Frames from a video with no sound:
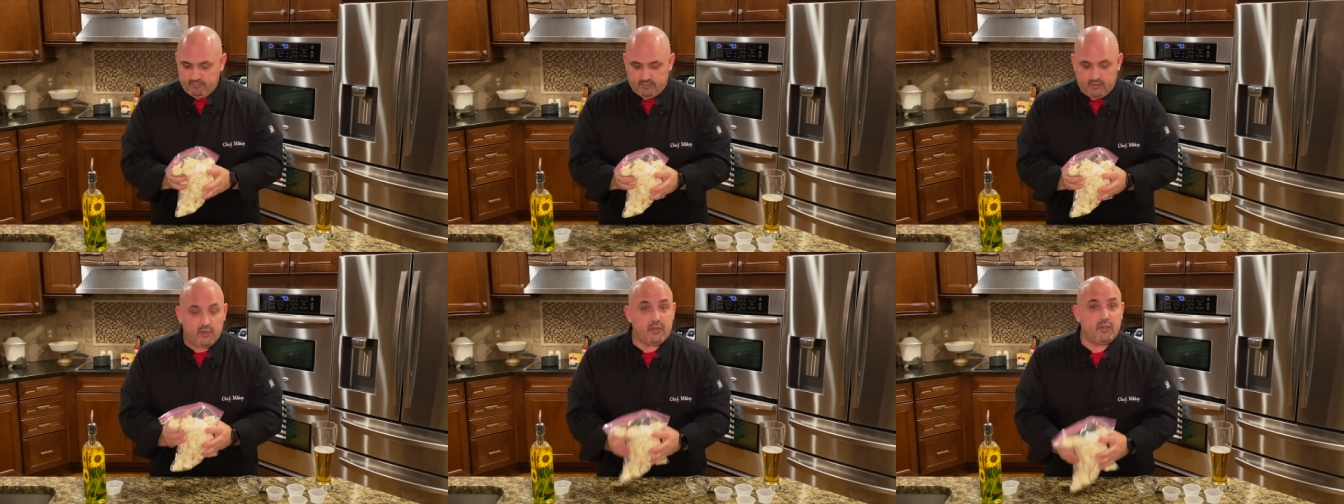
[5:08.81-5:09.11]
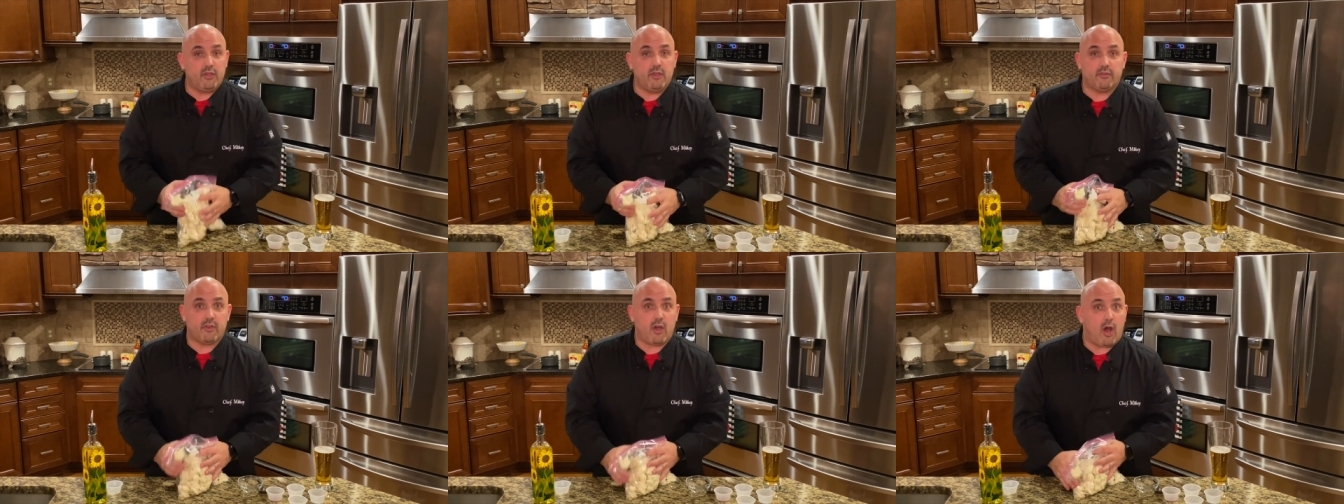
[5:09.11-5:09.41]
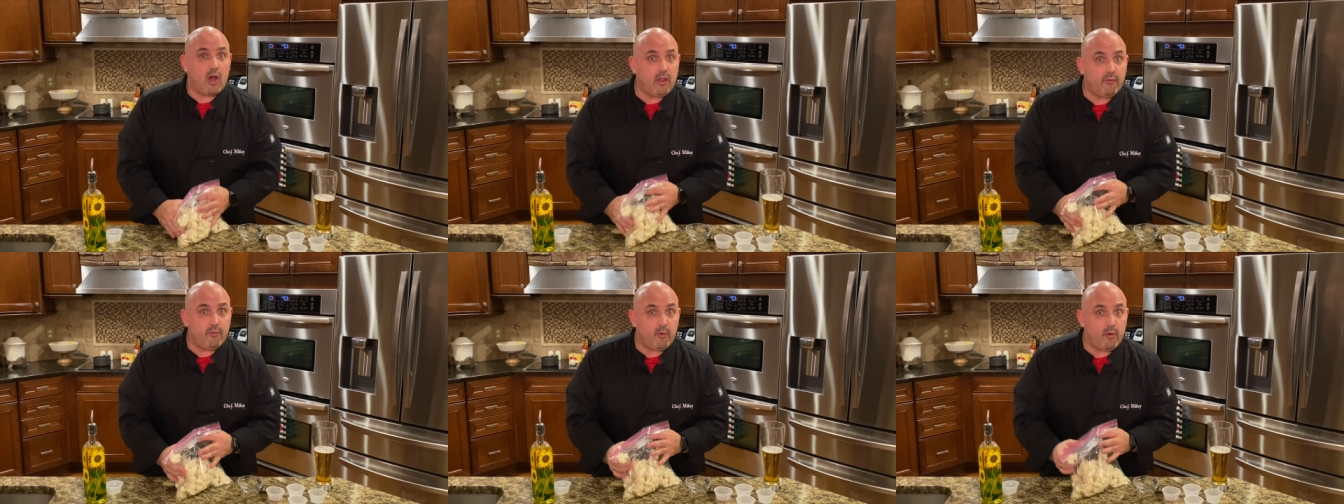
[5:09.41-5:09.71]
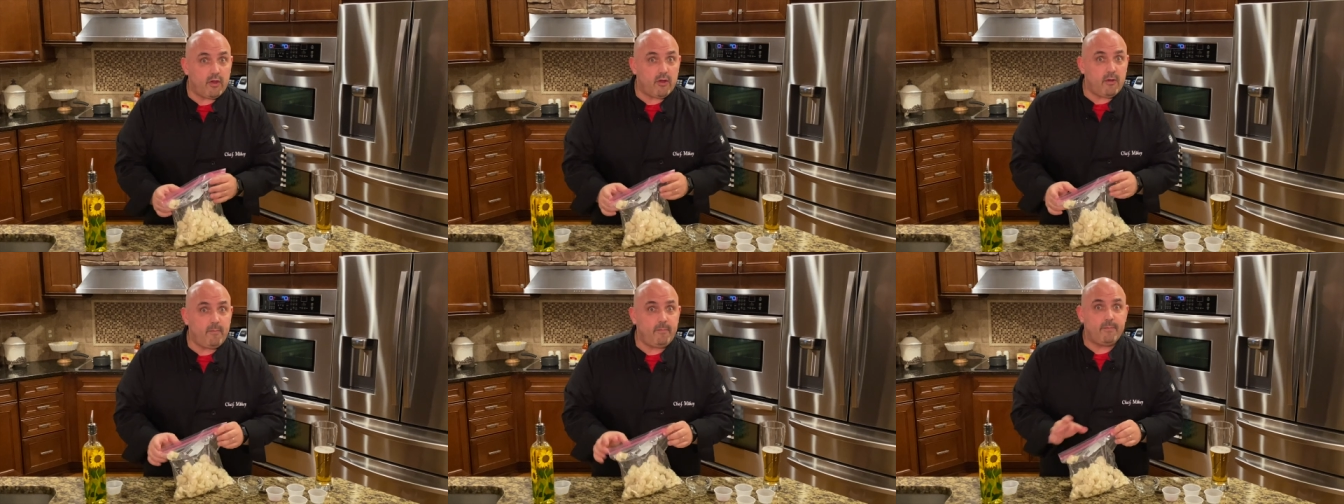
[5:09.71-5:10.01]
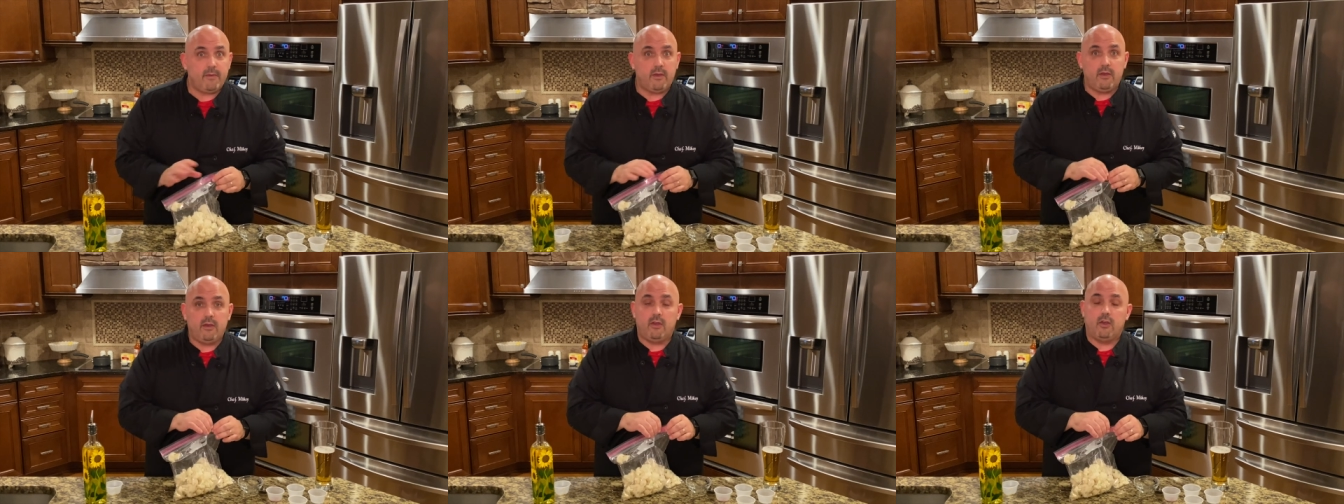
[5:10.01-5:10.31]
you can use olive oil,
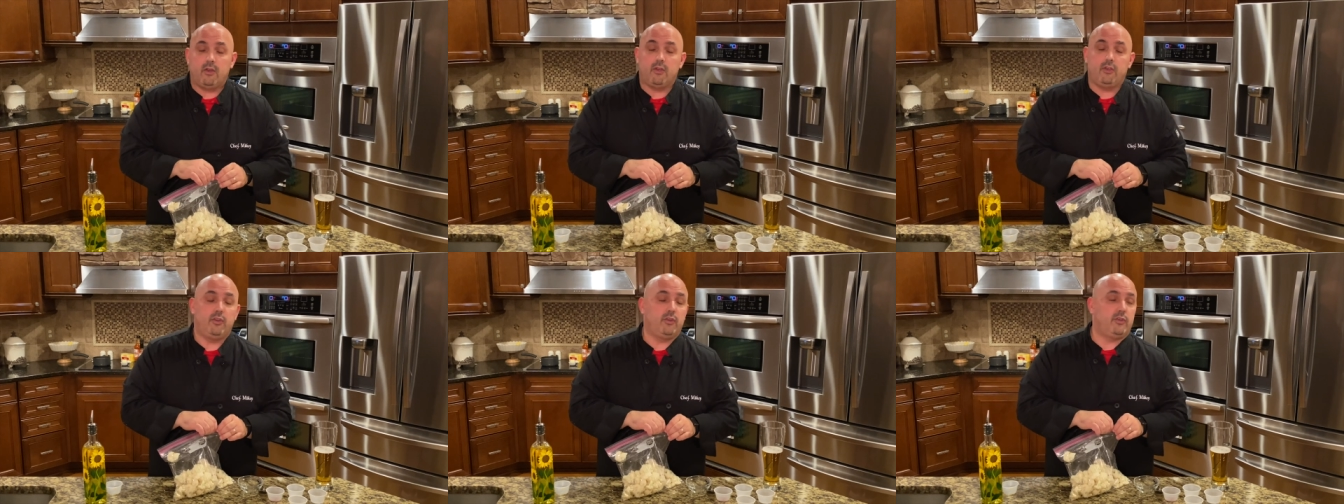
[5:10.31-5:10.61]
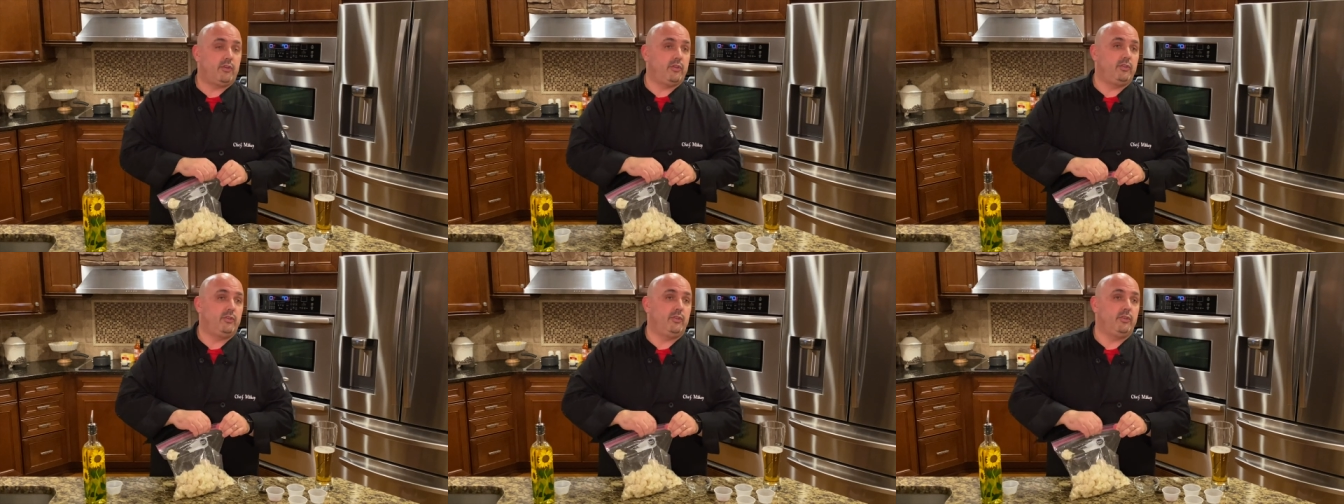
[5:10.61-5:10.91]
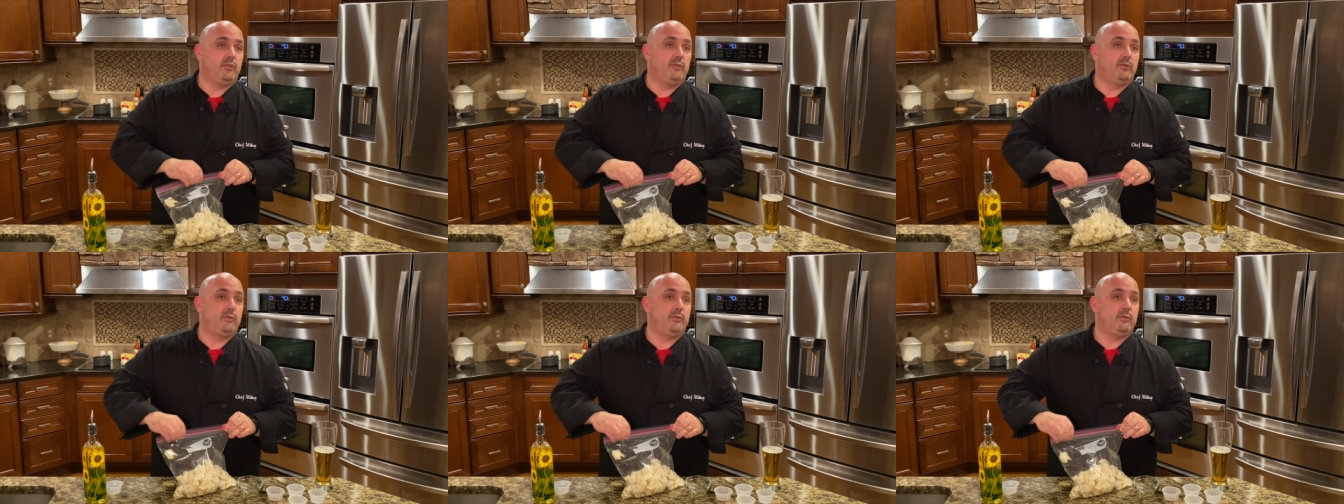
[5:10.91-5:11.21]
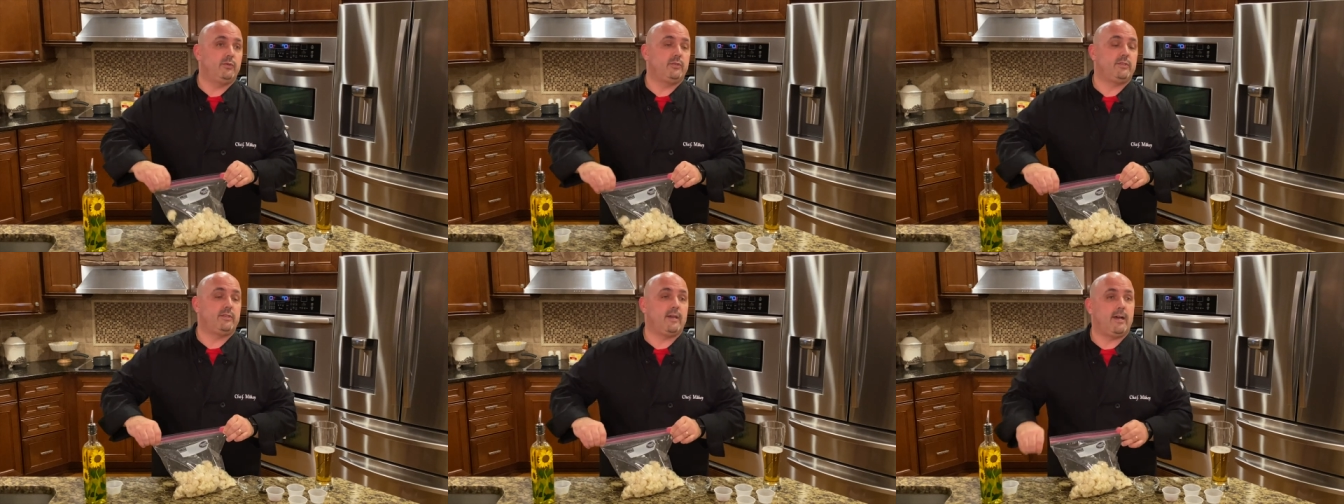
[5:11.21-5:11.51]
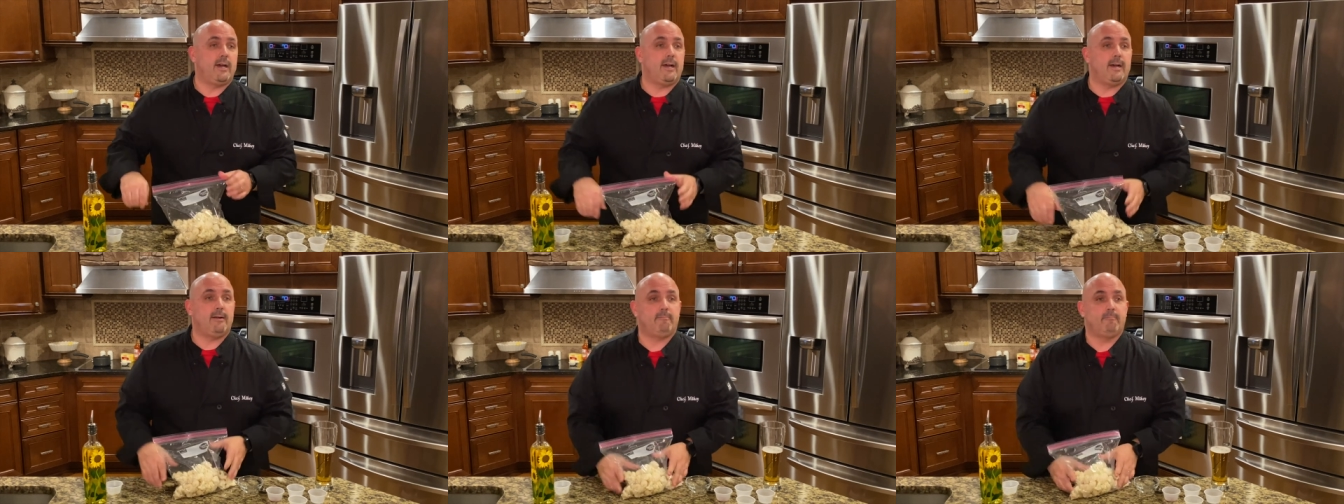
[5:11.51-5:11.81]
you can use,
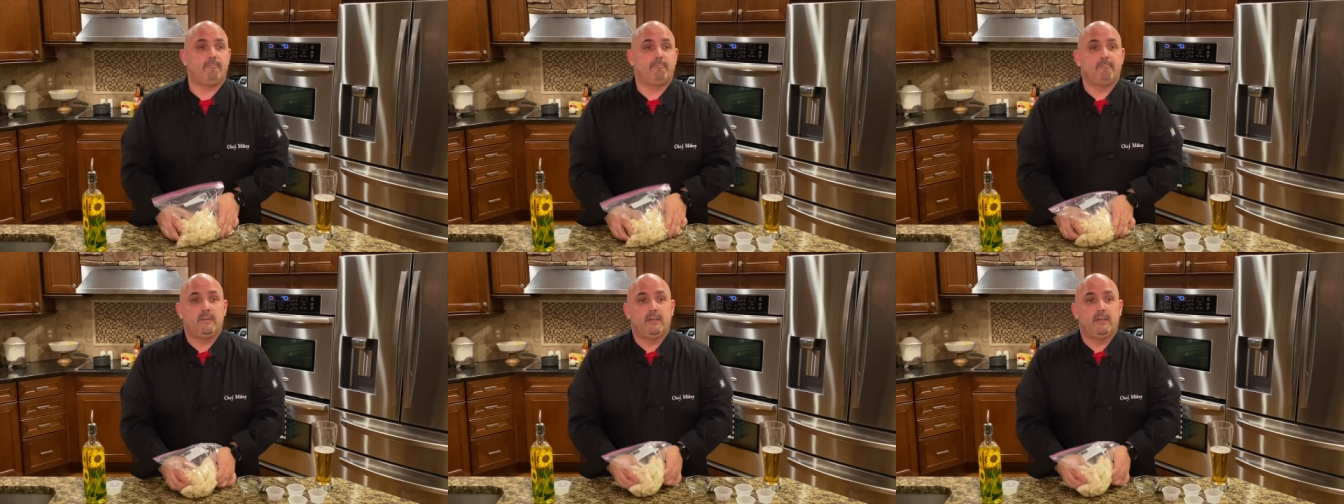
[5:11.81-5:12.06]
um,